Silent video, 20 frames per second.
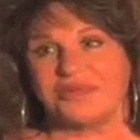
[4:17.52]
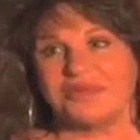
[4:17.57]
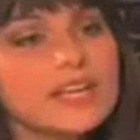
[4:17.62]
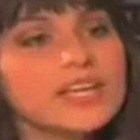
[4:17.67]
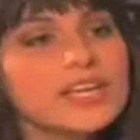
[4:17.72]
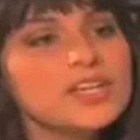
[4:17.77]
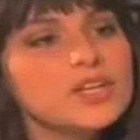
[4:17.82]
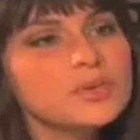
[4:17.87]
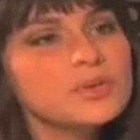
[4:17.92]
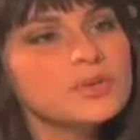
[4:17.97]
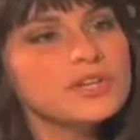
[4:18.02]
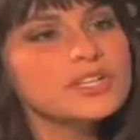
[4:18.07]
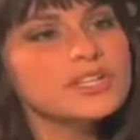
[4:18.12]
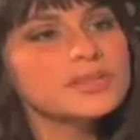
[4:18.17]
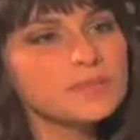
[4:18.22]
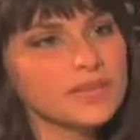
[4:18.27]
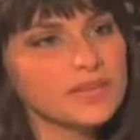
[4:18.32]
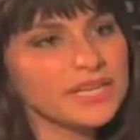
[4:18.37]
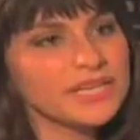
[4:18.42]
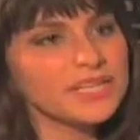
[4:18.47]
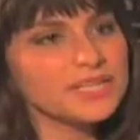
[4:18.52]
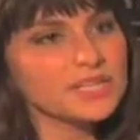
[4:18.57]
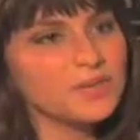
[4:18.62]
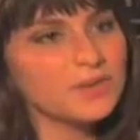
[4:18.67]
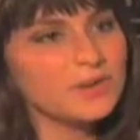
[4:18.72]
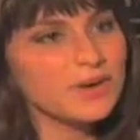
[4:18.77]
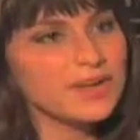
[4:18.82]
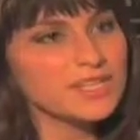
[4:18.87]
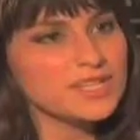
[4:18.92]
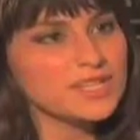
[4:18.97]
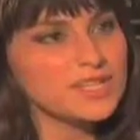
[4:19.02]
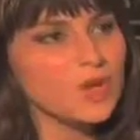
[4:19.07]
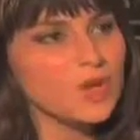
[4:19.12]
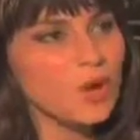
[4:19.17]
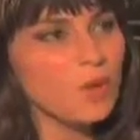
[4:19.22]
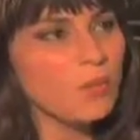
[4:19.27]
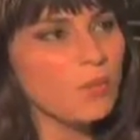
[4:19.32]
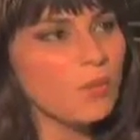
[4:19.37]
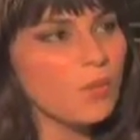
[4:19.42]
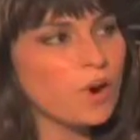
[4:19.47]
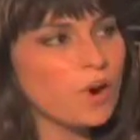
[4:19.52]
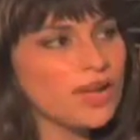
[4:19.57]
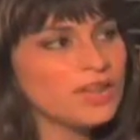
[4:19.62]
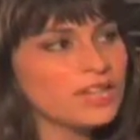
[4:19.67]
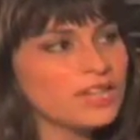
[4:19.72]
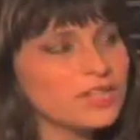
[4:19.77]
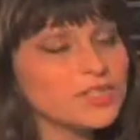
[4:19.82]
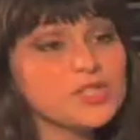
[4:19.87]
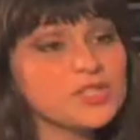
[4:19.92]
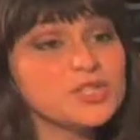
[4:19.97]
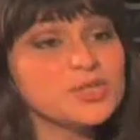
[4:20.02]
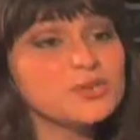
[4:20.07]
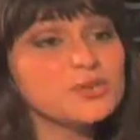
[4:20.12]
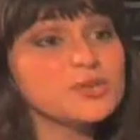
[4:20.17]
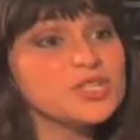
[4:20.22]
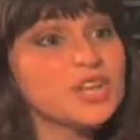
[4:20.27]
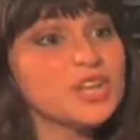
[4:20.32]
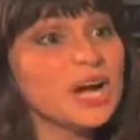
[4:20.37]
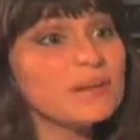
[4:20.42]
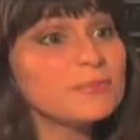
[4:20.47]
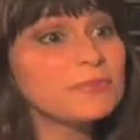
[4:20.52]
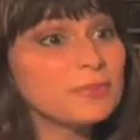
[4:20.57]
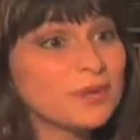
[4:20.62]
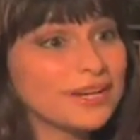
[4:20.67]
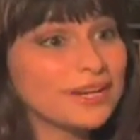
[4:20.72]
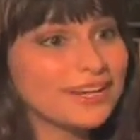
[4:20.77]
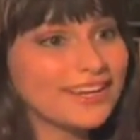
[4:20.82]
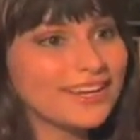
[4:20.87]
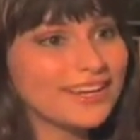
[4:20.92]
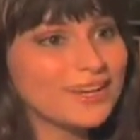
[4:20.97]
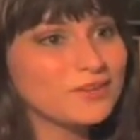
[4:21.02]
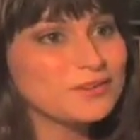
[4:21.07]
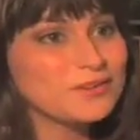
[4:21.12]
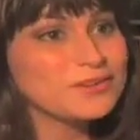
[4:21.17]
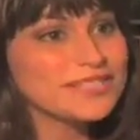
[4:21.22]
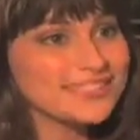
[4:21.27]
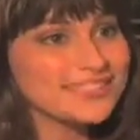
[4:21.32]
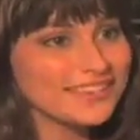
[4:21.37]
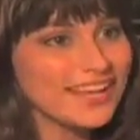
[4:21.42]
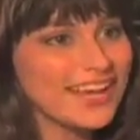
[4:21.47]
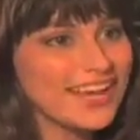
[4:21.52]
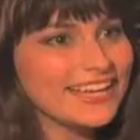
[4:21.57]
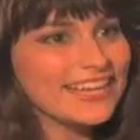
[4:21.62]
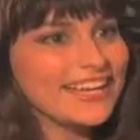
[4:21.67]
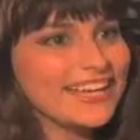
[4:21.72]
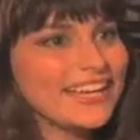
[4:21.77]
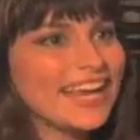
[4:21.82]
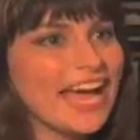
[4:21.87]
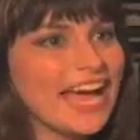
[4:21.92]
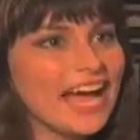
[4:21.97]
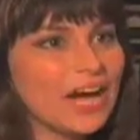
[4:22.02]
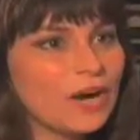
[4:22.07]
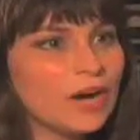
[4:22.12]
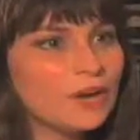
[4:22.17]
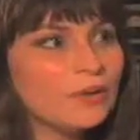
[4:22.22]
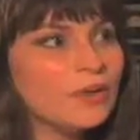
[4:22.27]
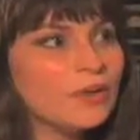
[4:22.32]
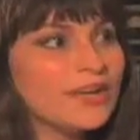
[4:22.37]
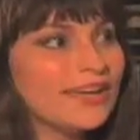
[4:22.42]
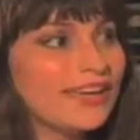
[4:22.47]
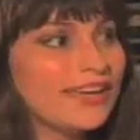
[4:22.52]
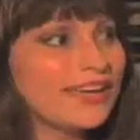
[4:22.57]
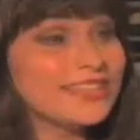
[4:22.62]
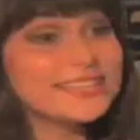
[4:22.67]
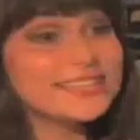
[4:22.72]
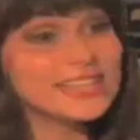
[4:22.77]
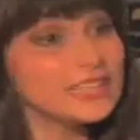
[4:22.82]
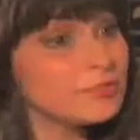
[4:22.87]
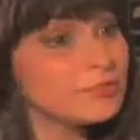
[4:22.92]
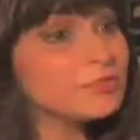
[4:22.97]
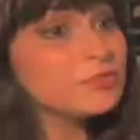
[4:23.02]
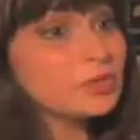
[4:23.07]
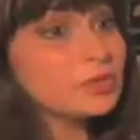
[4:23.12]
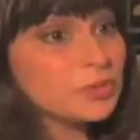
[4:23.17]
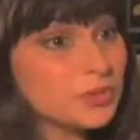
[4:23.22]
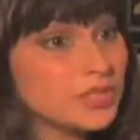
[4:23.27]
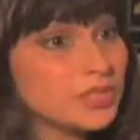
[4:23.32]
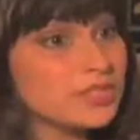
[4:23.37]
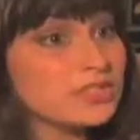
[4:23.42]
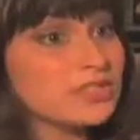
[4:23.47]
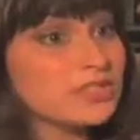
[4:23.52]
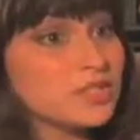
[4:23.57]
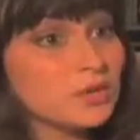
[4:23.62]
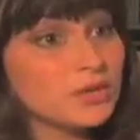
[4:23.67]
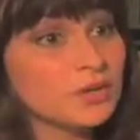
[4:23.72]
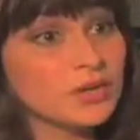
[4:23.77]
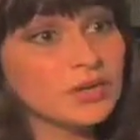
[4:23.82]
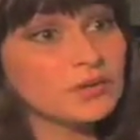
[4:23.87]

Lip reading: Can you explain to us what your Jewish upbringing was like and how it's influenced your